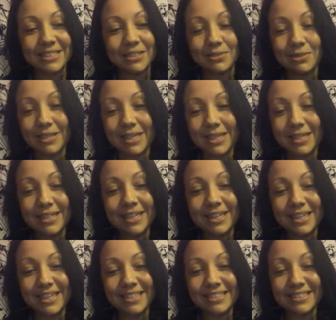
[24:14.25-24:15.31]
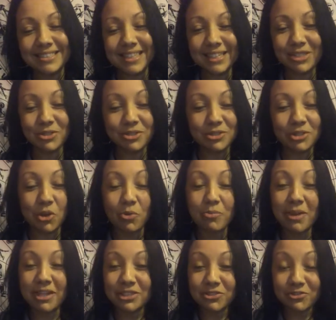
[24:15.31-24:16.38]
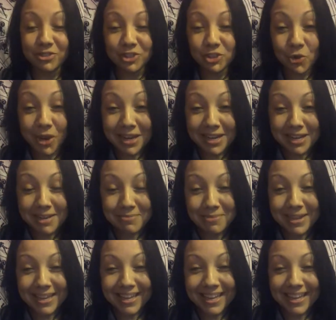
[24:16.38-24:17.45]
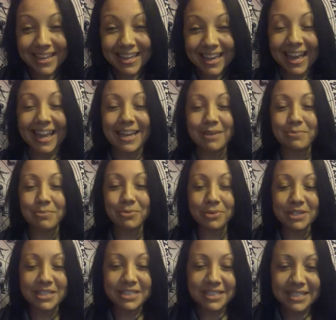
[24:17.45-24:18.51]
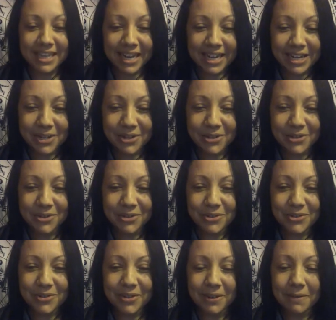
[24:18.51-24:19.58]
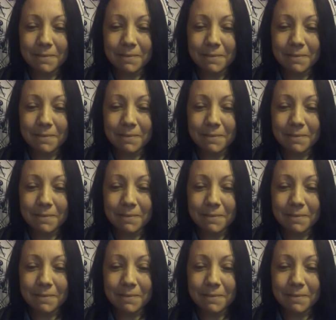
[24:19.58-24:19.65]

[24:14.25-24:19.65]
Okay, guys. Thank you so much for joining me. I appreciate you.